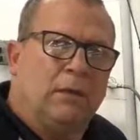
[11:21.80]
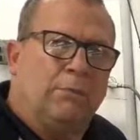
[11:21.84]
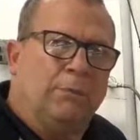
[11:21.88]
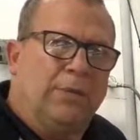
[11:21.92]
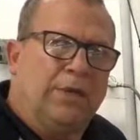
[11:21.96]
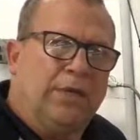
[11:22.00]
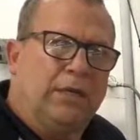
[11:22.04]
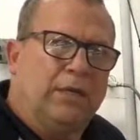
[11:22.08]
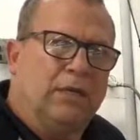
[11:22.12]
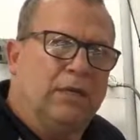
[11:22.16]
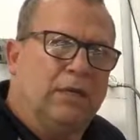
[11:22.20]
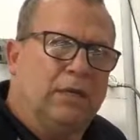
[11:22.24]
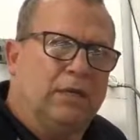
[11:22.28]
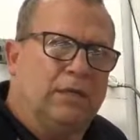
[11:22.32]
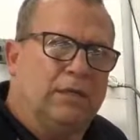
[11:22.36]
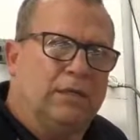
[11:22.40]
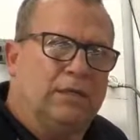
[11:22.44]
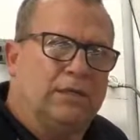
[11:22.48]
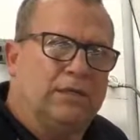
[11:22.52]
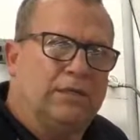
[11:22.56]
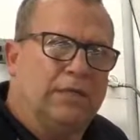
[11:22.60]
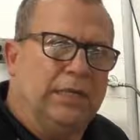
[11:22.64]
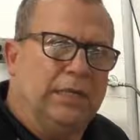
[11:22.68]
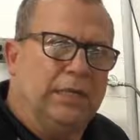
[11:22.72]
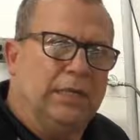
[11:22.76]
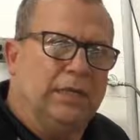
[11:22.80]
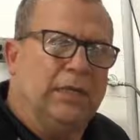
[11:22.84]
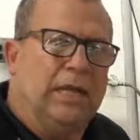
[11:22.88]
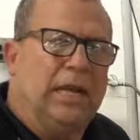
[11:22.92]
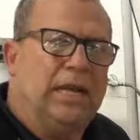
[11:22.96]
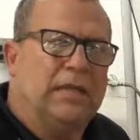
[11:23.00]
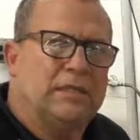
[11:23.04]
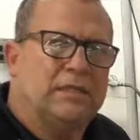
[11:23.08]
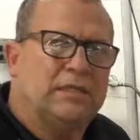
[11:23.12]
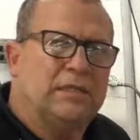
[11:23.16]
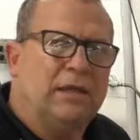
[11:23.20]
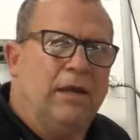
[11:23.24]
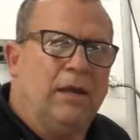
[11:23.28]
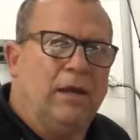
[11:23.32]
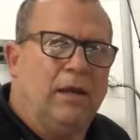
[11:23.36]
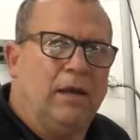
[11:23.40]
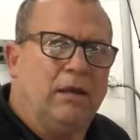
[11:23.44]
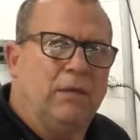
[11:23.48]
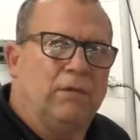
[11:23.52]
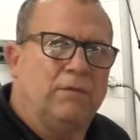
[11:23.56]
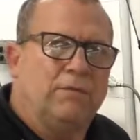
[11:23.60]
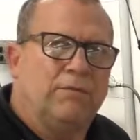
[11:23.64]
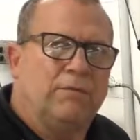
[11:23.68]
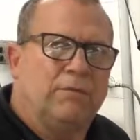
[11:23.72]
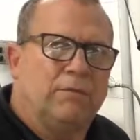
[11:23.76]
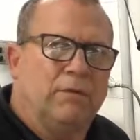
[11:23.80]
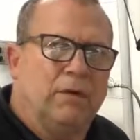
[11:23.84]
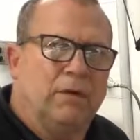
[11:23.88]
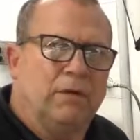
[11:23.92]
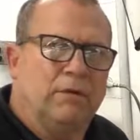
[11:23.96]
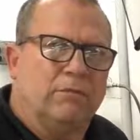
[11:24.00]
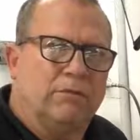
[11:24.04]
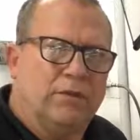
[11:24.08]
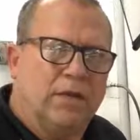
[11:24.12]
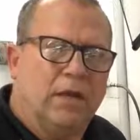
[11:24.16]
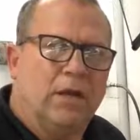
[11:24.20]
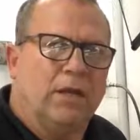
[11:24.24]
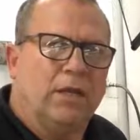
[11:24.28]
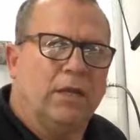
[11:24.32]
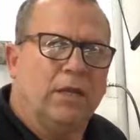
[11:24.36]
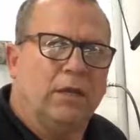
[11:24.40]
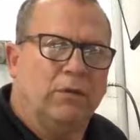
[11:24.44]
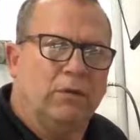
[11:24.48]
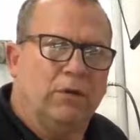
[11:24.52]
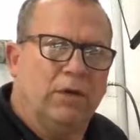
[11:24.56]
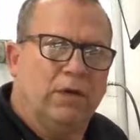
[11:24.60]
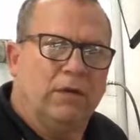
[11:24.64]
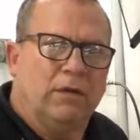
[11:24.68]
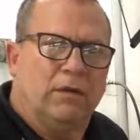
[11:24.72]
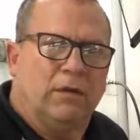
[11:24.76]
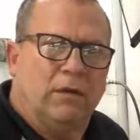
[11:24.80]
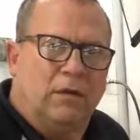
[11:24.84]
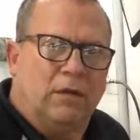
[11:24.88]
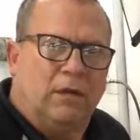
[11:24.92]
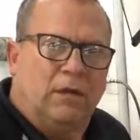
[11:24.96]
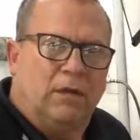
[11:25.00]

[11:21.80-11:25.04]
because in that style of cutting unit,